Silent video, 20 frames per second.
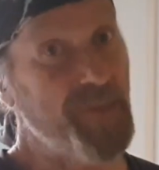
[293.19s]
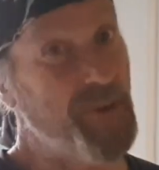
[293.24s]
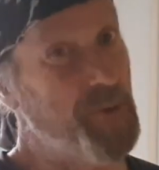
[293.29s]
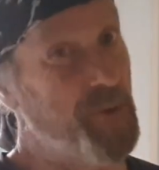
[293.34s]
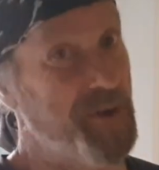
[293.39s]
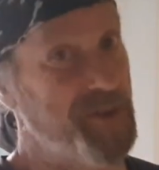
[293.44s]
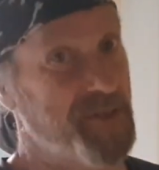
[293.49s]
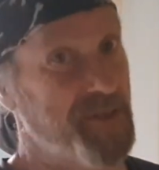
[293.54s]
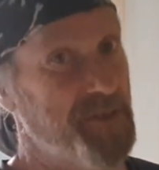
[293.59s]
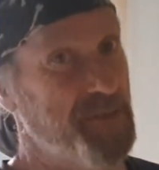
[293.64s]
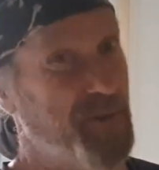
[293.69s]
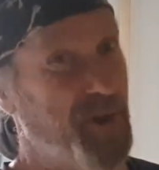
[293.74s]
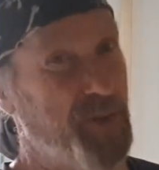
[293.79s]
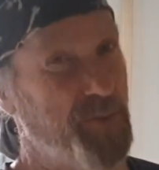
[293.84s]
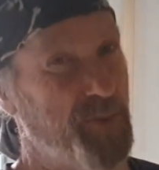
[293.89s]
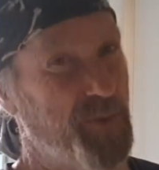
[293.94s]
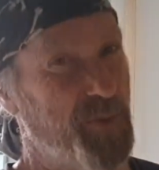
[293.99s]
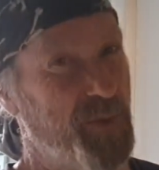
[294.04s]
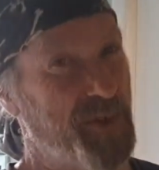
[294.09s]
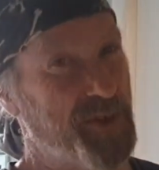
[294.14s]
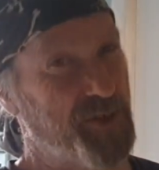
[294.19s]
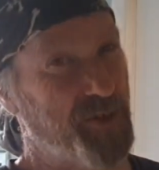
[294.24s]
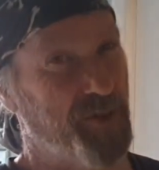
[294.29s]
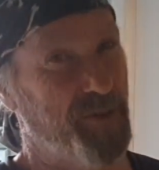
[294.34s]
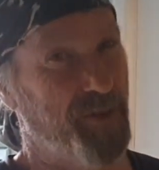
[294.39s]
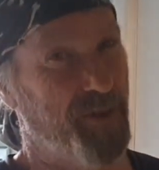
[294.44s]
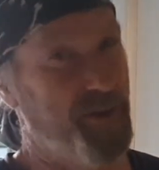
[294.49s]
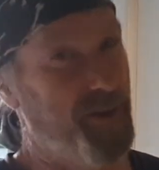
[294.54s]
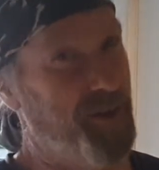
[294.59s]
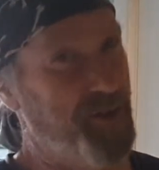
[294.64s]
Whereas mm. at the hmm. moment we're sort
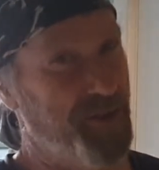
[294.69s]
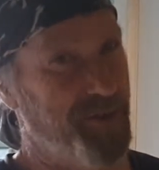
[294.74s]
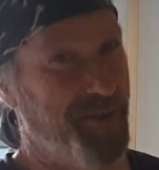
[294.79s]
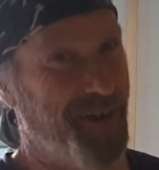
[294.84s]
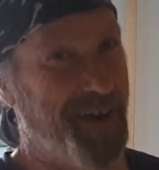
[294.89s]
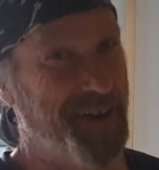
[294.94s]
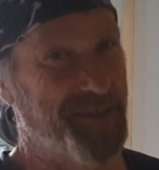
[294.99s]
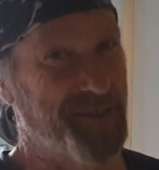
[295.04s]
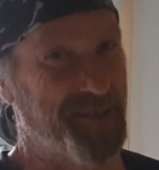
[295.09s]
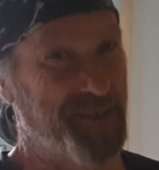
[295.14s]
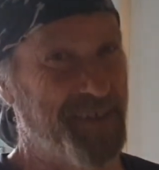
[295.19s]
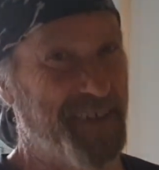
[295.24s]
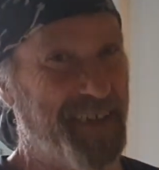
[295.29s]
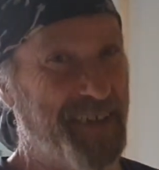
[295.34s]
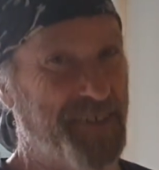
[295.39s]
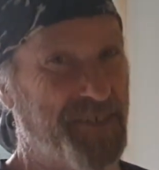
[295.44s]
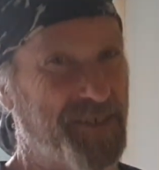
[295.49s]
of like on our hands and knees.